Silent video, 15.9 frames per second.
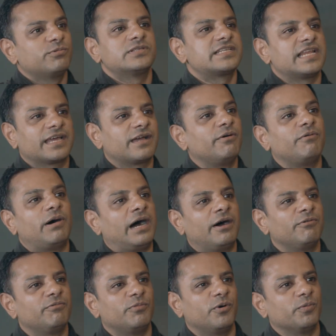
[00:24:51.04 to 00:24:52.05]
was like a
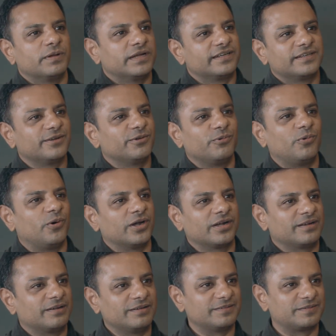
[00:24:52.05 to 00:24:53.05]
wow moment. You know
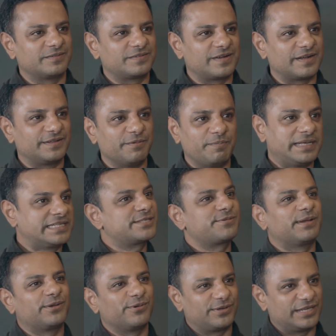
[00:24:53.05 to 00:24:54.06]
what? The best
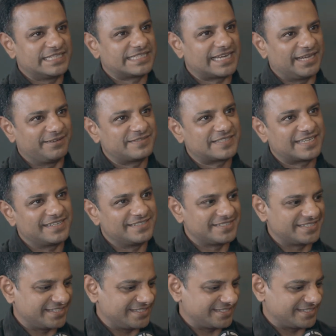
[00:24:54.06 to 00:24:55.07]
way to teach life
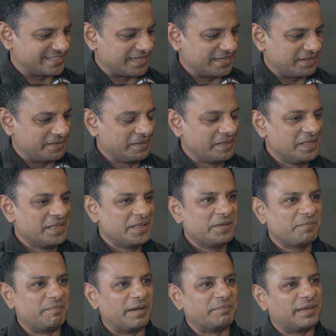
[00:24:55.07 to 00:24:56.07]
skills is
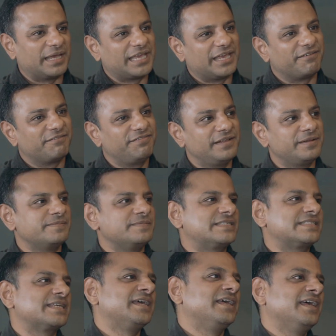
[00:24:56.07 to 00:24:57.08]
by making
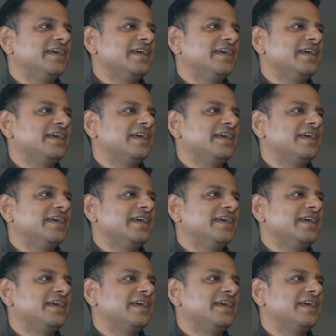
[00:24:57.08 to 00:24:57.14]
films.